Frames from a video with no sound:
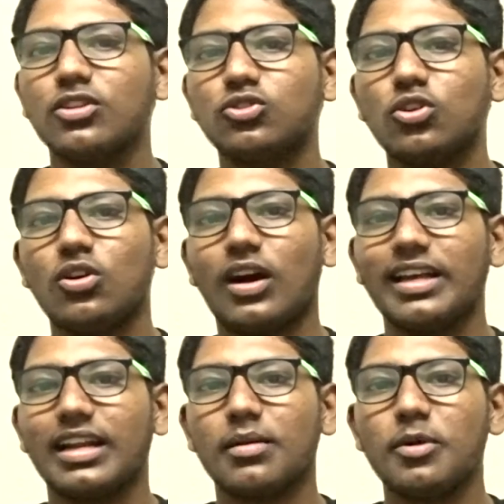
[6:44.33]
So
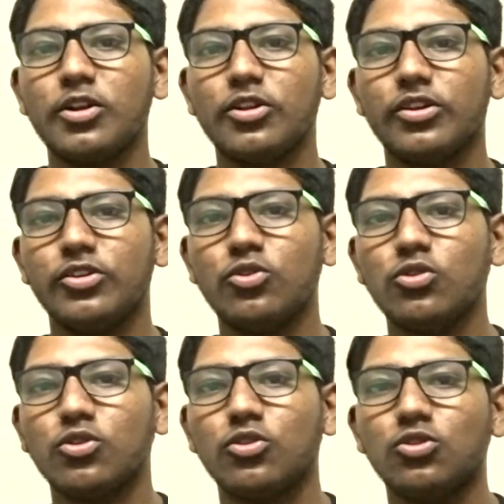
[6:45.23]
I recommend
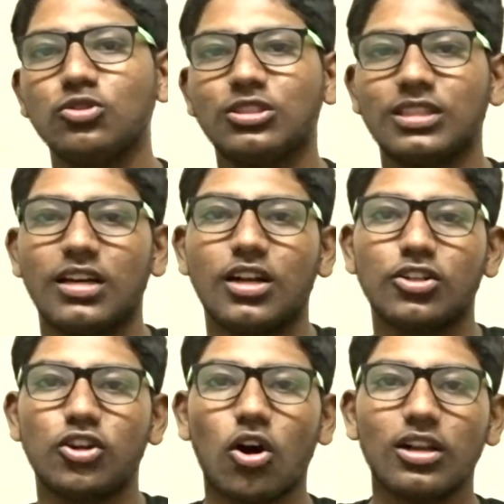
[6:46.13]
you to use
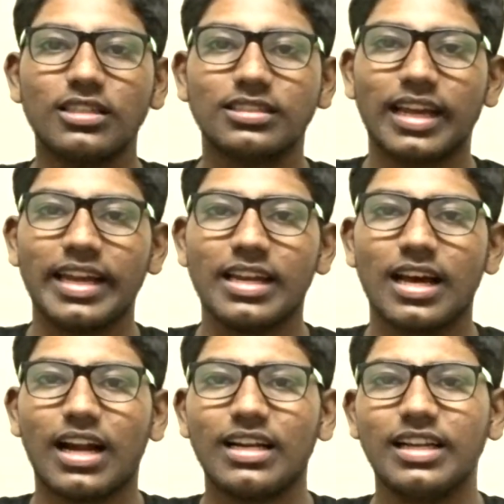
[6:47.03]
dollar sign,
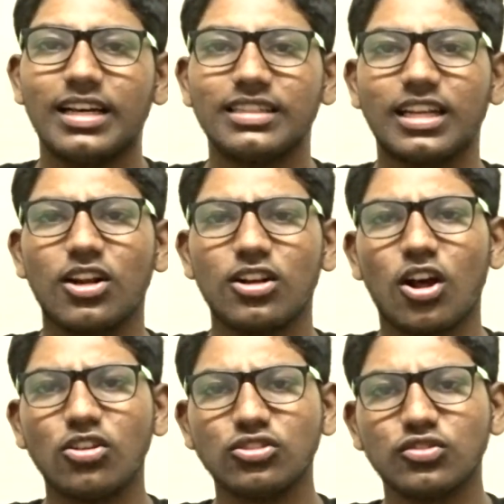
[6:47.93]
and there are
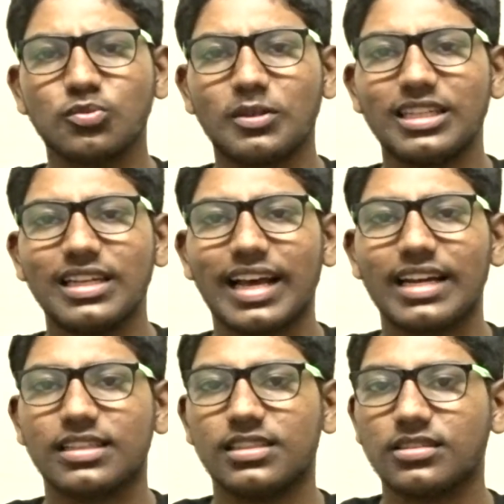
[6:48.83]
lots of special
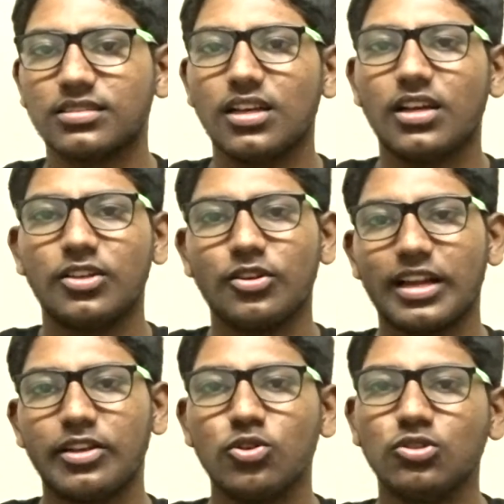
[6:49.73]
characters you
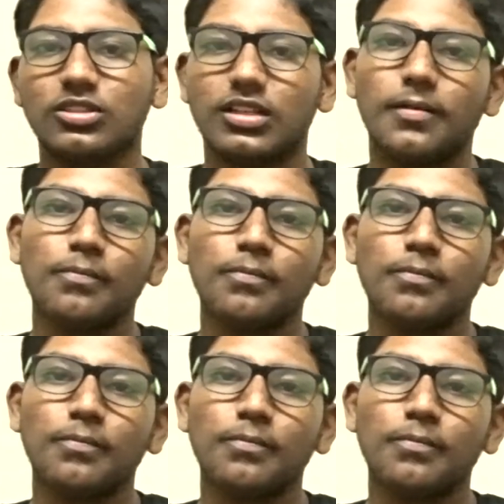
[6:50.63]
can use.